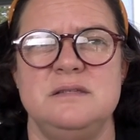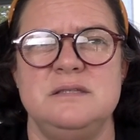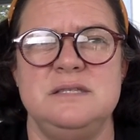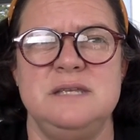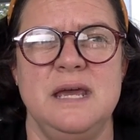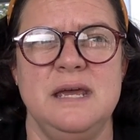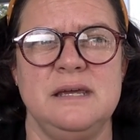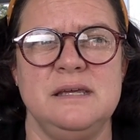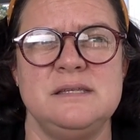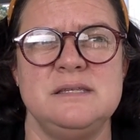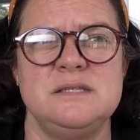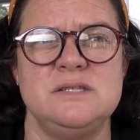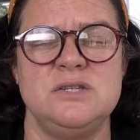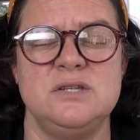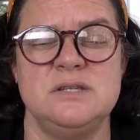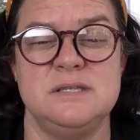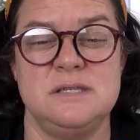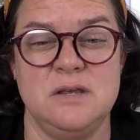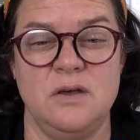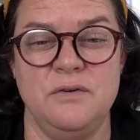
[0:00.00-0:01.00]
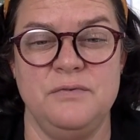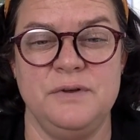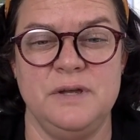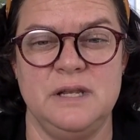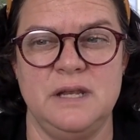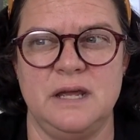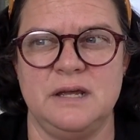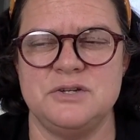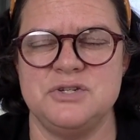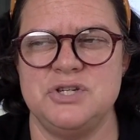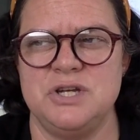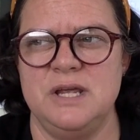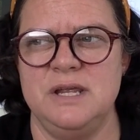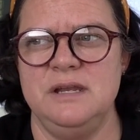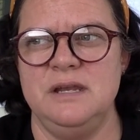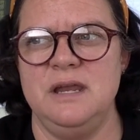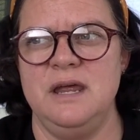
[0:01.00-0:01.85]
text to self connection.